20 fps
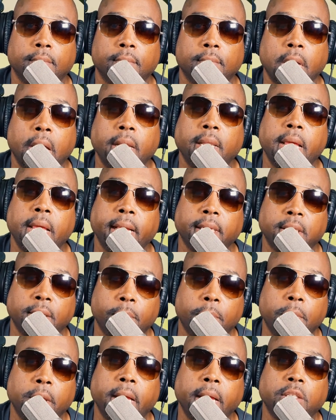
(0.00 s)
And that's
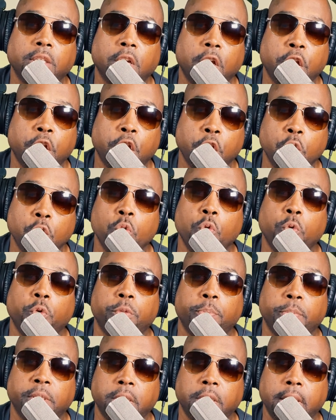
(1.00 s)
a
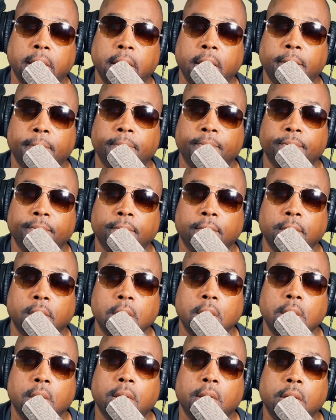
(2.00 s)
huge mistake.
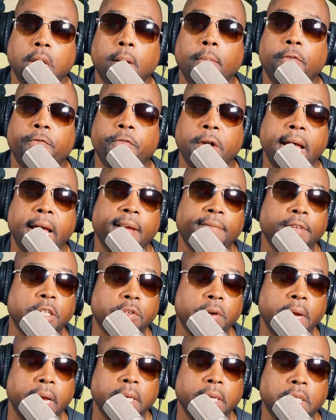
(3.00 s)
Number 5 is
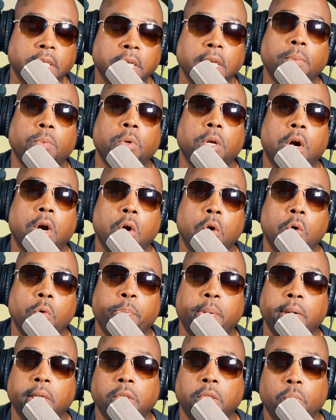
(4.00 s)
trying to sleep with a whole
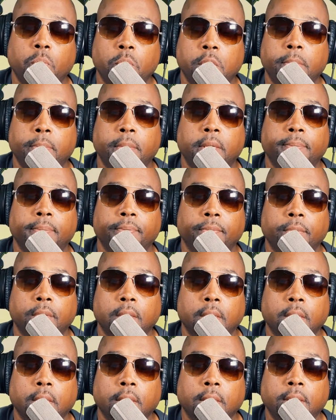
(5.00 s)
bunch of women
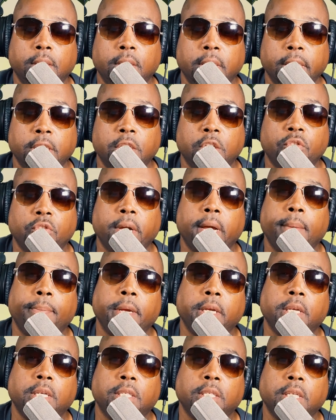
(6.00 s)
just to try to
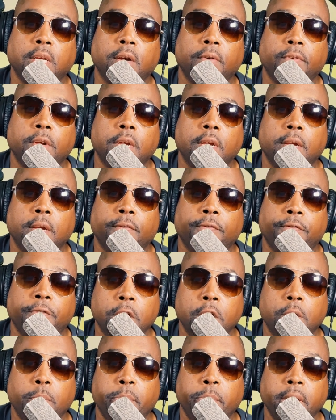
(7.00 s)
make yourself
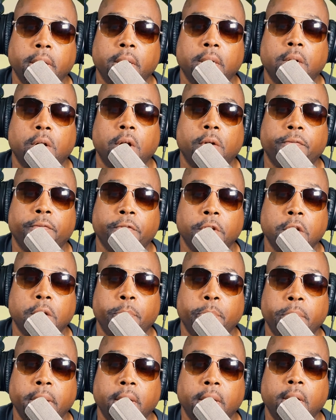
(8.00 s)
feel better or
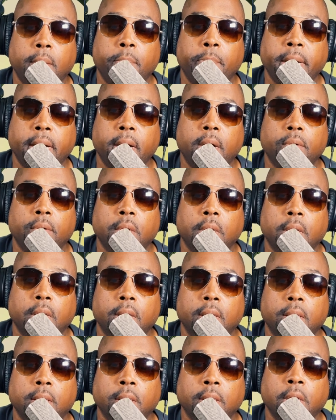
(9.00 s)
feel better about
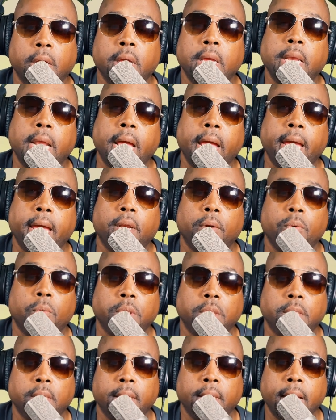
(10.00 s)
your
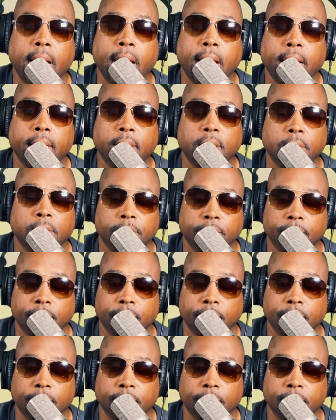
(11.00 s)
inadequacy. Guys,